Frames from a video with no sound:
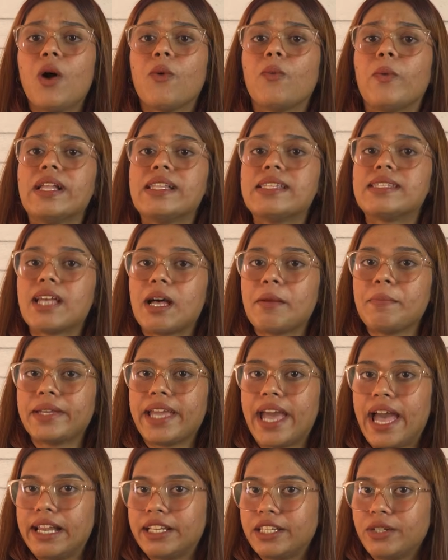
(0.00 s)
While some
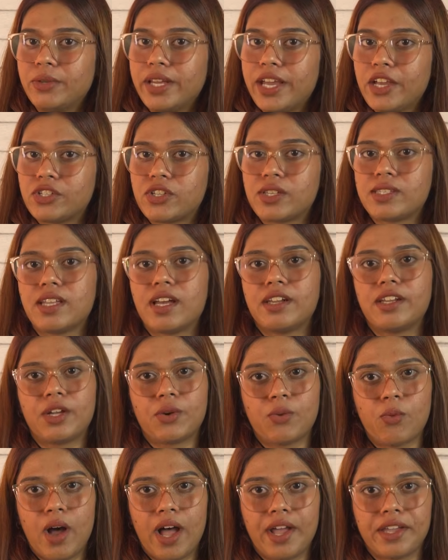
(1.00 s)
calculations are
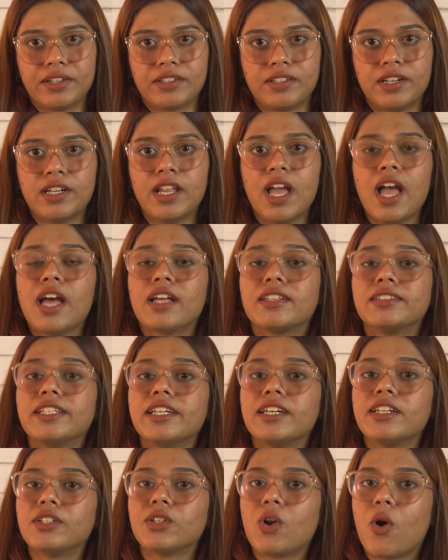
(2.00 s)
required, they
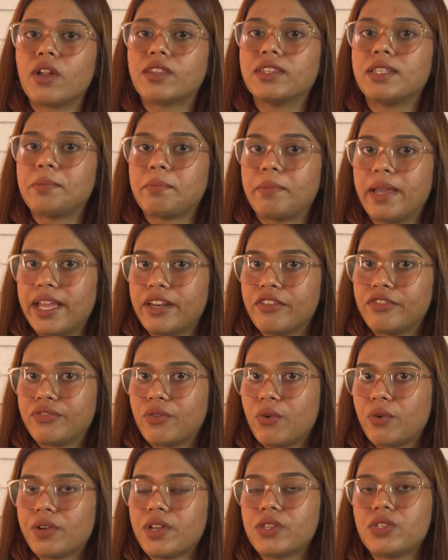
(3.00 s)
are not the main
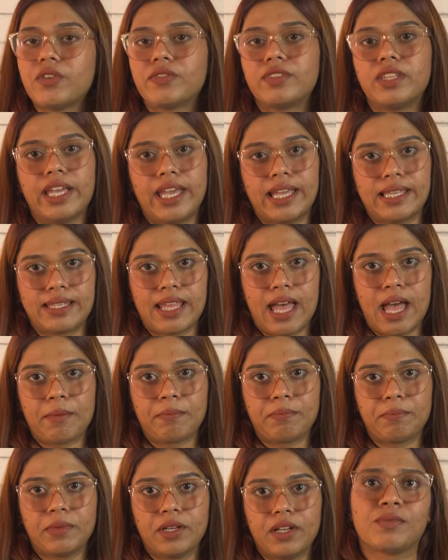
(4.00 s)
focus of the
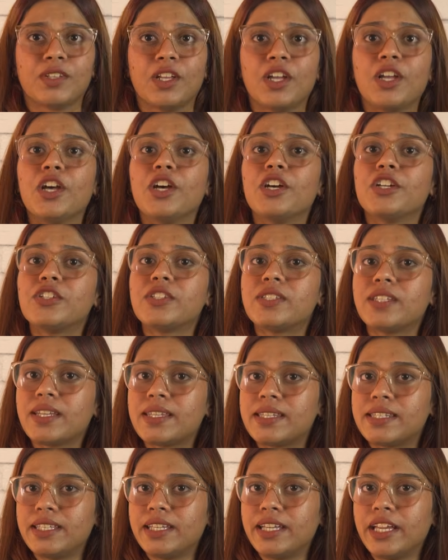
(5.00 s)
exam. To
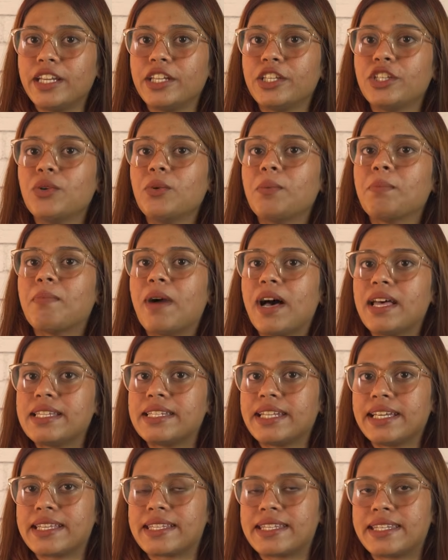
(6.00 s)
succeed, you
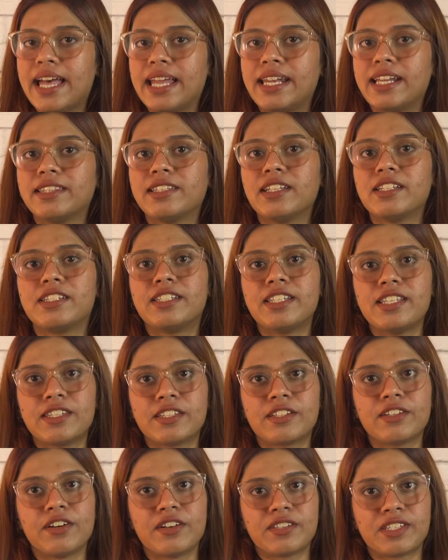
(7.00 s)
must excel in the
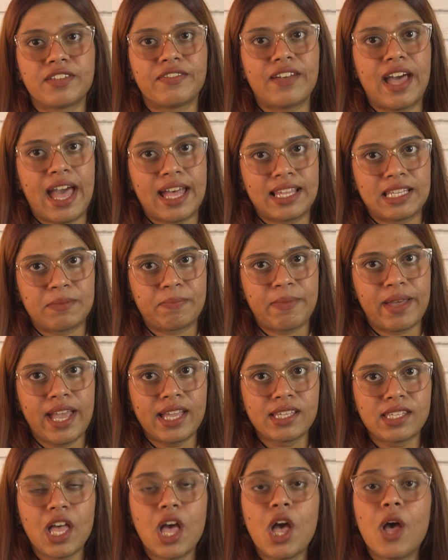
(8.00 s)
discursive
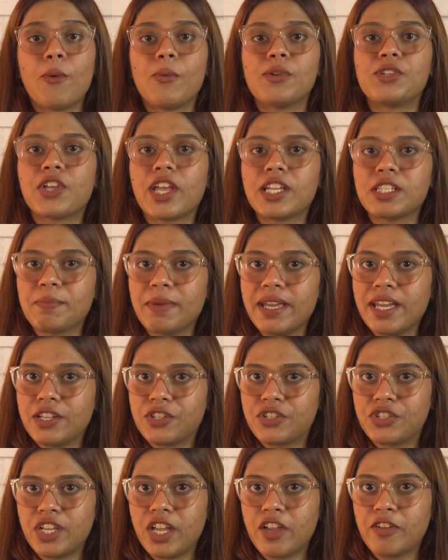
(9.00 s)
aspects, which can be
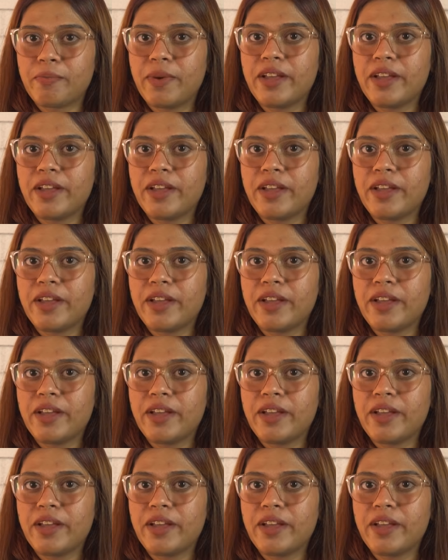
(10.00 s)
achieved